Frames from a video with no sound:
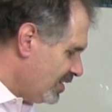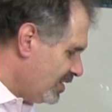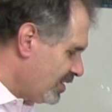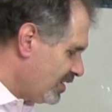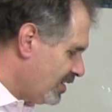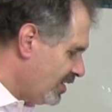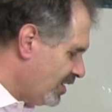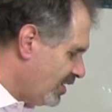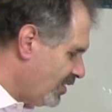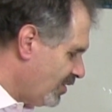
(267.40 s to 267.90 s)

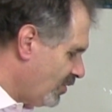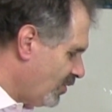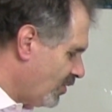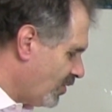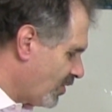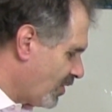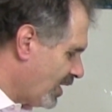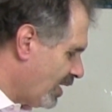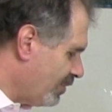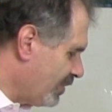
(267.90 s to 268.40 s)
You know,
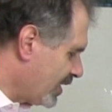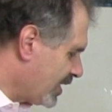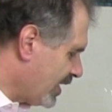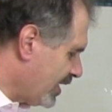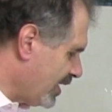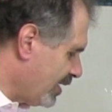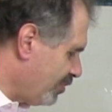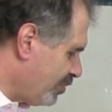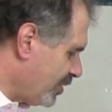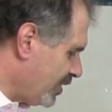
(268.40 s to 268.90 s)
or I'm the
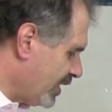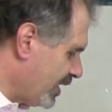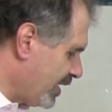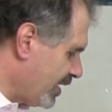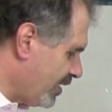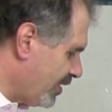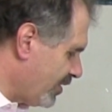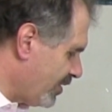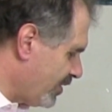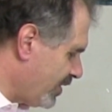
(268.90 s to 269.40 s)
kind of
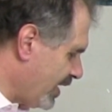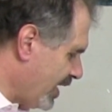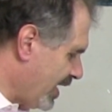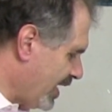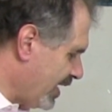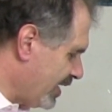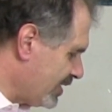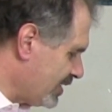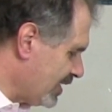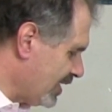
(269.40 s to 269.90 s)
player
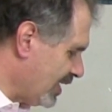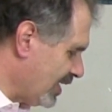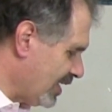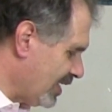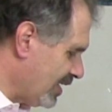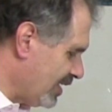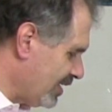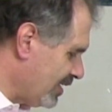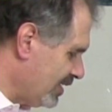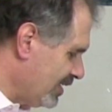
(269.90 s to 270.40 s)
that
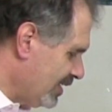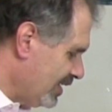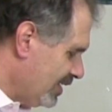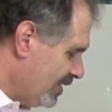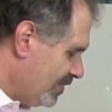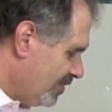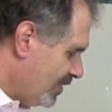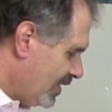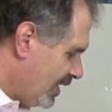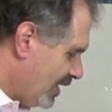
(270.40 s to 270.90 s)
uh,
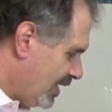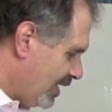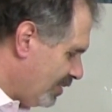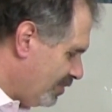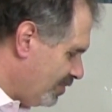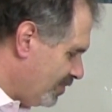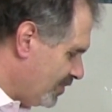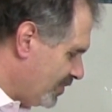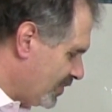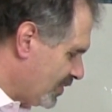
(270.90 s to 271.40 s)

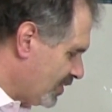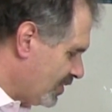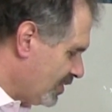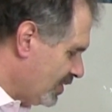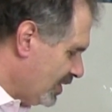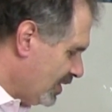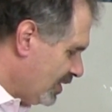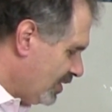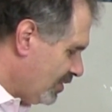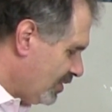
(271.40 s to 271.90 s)
um,
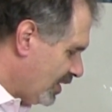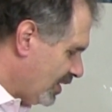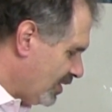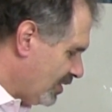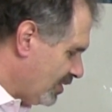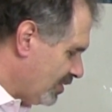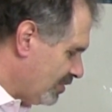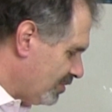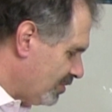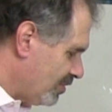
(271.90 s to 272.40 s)
uh,
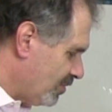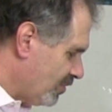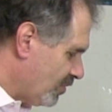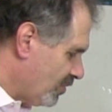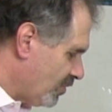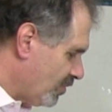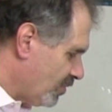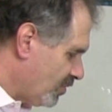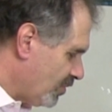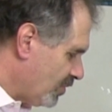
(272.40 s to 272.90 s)

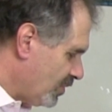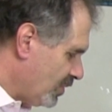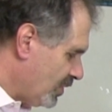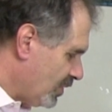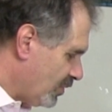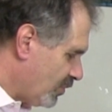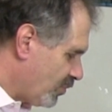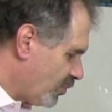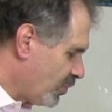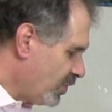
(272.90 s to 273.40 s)
you
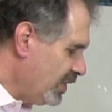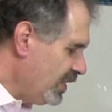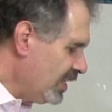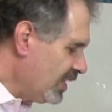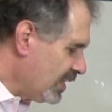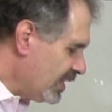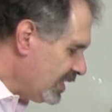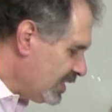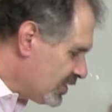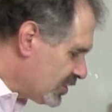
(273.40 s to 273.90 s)
know,
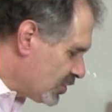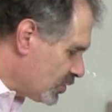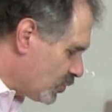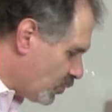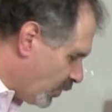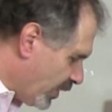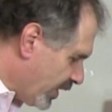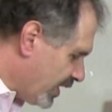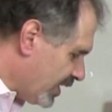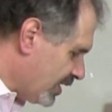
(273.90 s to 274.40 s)
really
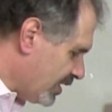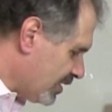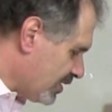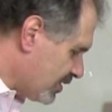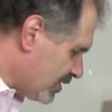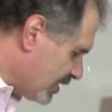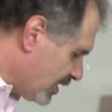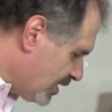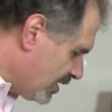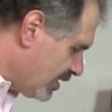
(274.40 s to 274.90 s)

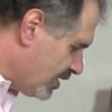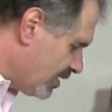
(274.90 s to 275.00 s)
swings. You